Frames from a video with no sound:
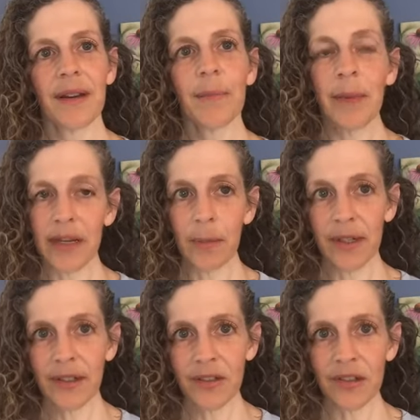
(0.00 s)
make a
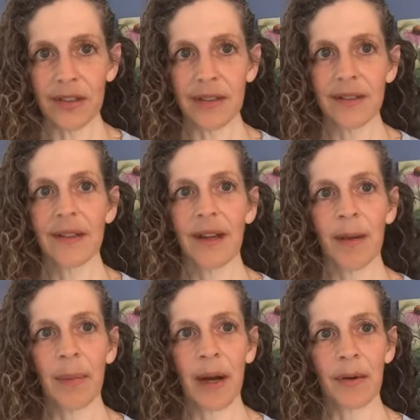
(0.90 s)
prediction
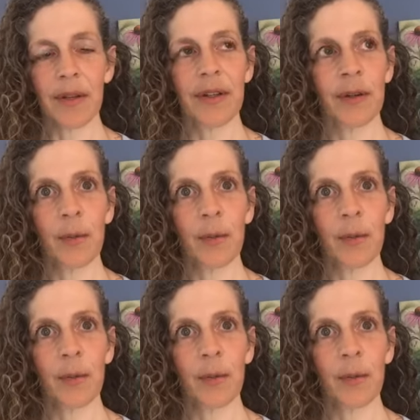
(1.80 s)
about,